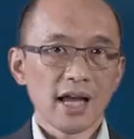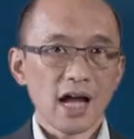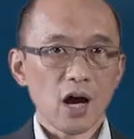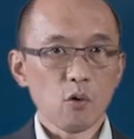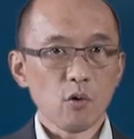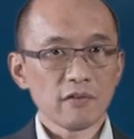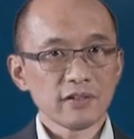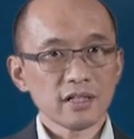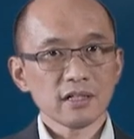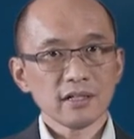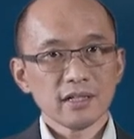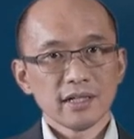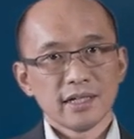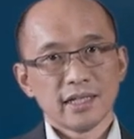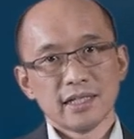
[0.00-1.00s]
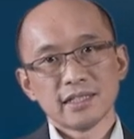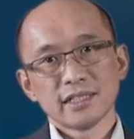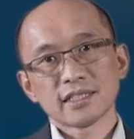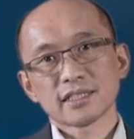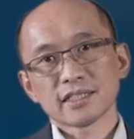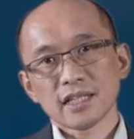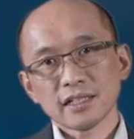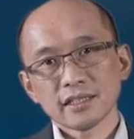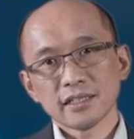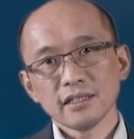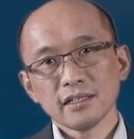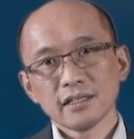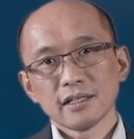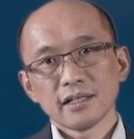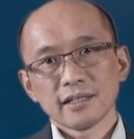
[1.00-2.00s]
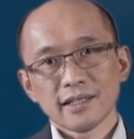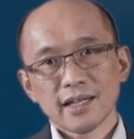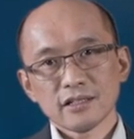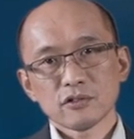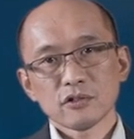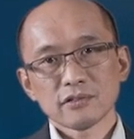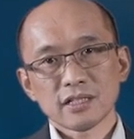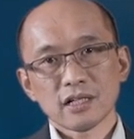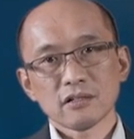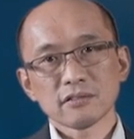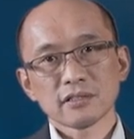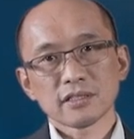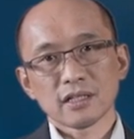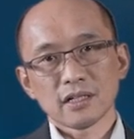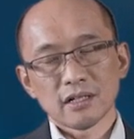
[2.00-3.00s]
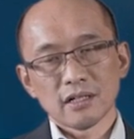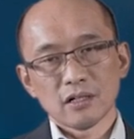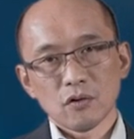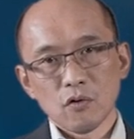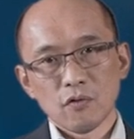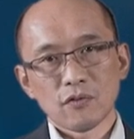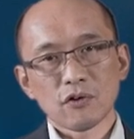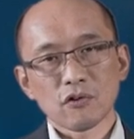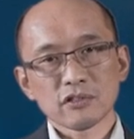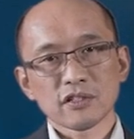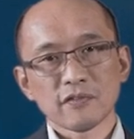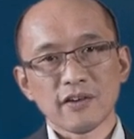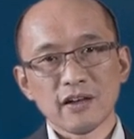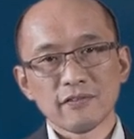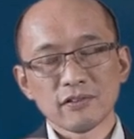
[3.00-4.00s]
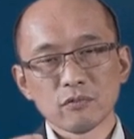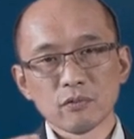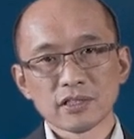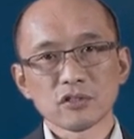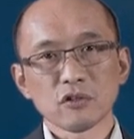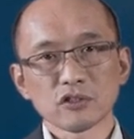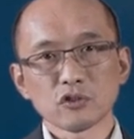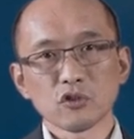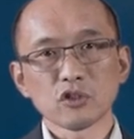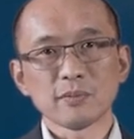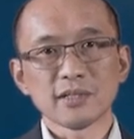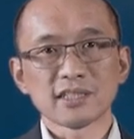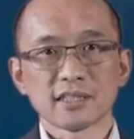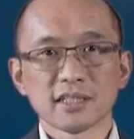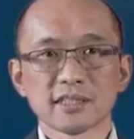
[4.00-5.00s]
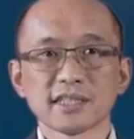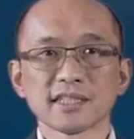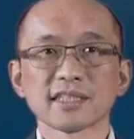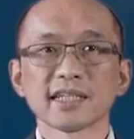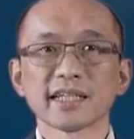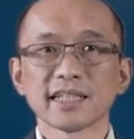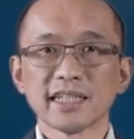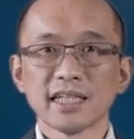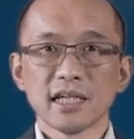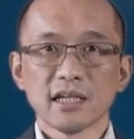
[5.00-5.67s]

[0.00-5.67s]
However, in this study, liso-cel's overall survival was not shown to be statistically